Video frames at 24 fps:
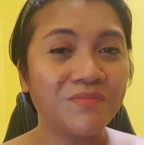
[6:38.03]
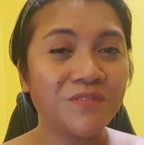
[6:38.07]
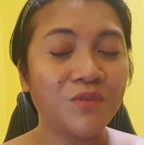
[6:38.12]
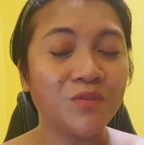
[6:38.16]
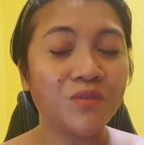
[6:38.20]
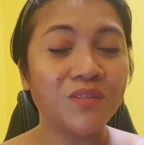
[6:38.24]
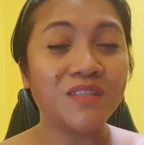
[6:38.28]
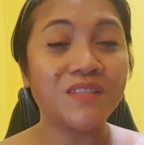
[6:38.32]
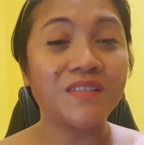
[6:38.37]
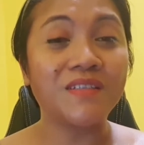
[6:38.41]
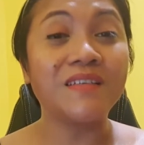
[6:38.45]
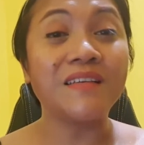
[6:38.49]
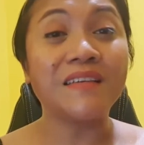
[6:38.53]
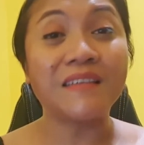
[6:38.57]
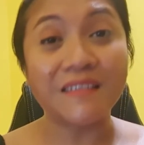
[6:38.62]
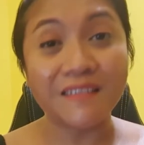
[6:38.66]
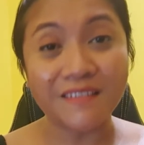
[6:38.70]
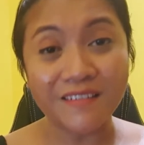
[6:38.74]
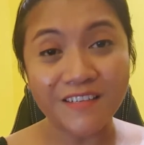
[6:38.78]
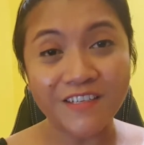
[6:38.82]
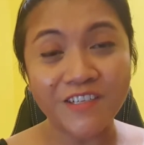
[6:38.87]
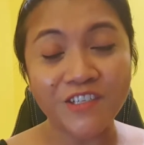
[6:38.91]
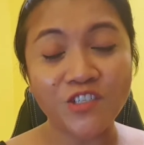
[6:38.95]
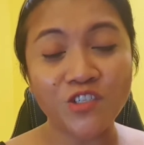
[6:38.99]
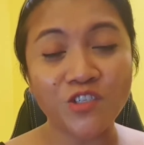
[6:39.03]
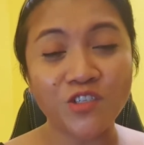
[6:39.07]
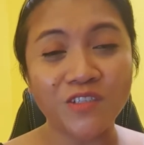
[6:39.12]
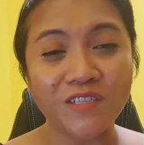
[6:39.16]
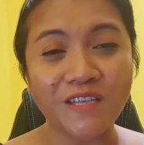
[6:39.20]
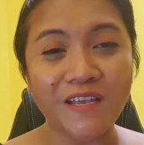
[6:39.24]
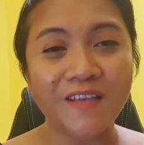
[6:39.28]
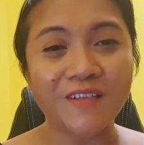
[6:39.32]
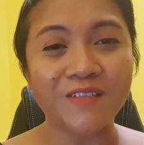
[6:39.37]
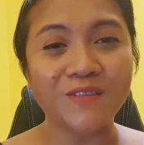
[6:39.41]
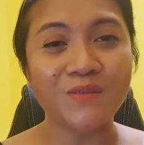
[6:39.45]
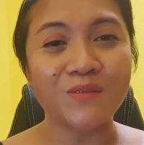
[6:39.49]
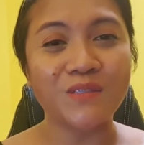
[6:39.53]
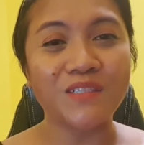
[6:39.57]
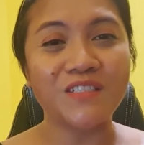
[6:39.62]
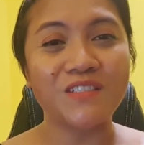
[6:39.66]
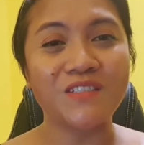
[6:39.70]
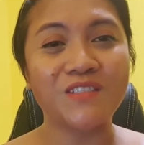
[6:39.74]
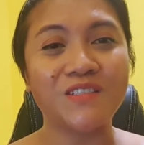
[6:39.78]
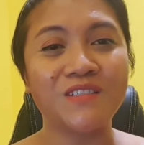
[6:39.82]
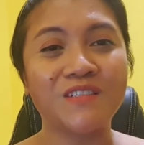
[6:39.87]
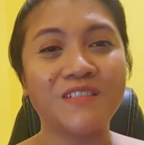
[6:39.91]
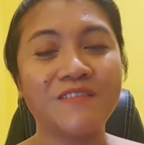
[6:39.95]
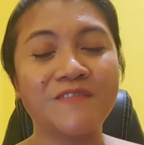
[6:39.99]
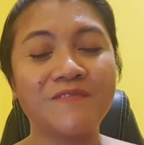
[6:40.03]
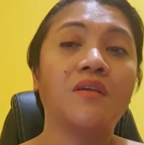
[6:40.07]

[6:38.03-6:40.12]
with the English language.